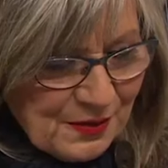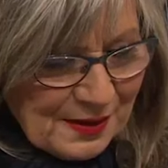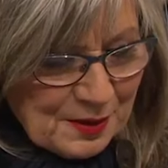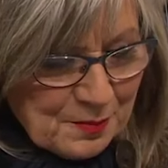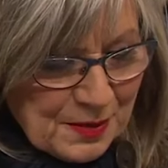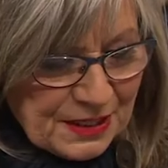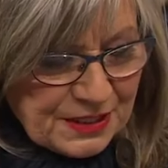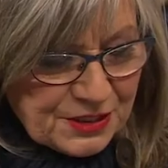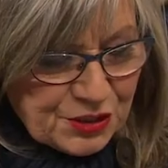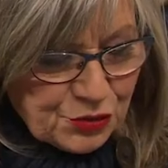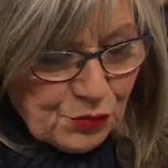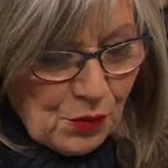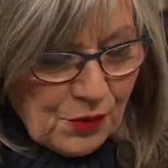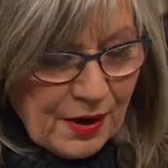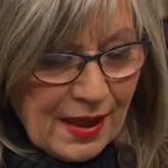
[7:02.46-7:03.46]
you had a mini
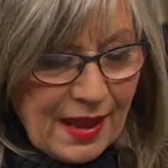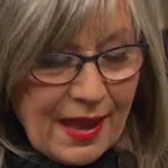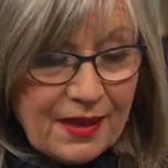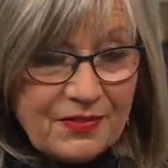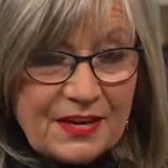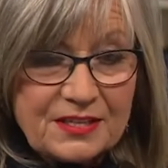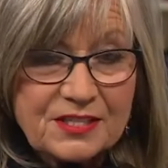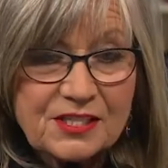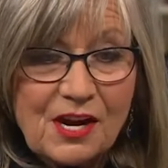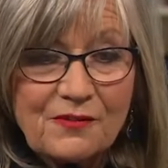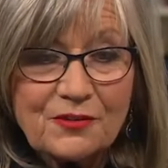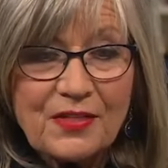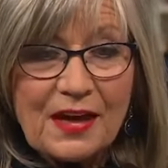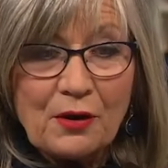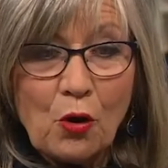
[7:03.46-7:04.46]
stroke, and they
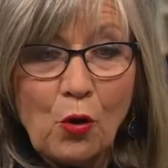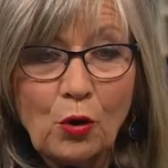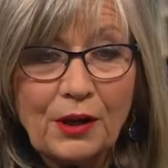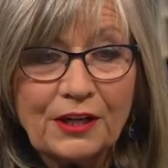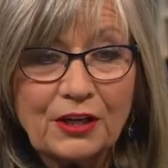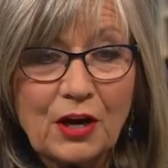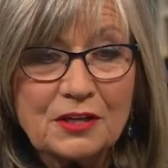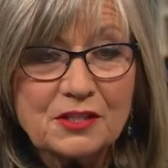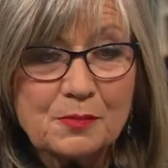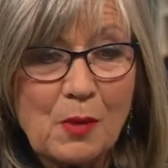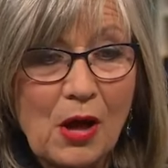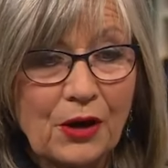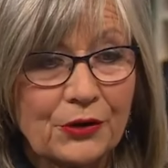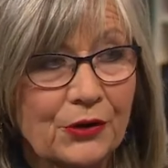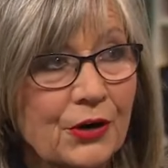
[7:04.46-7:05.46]
discovered that hole had got
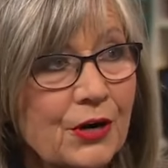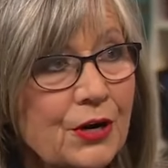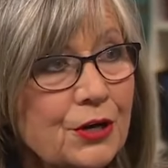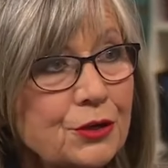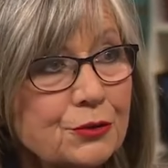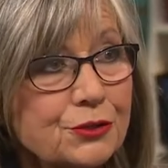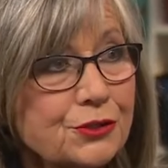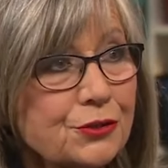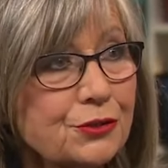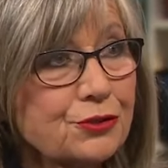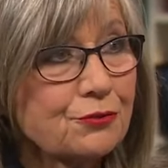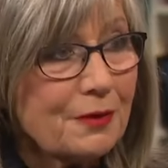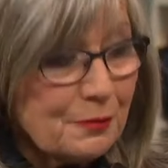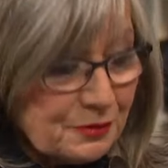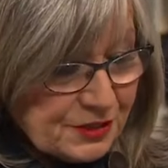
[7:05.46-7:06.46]
smaller. Your
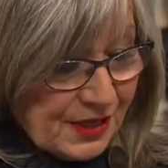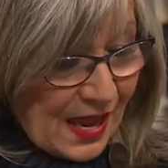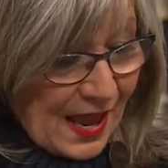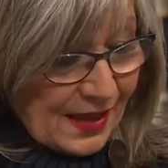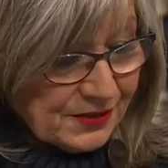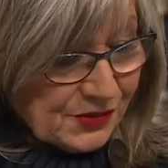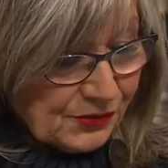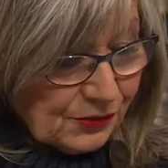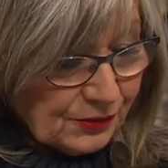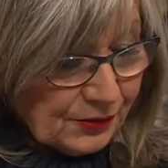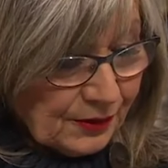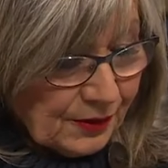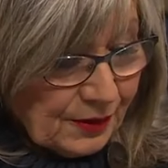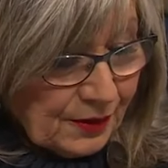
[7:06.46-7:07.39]
surgery was canceled.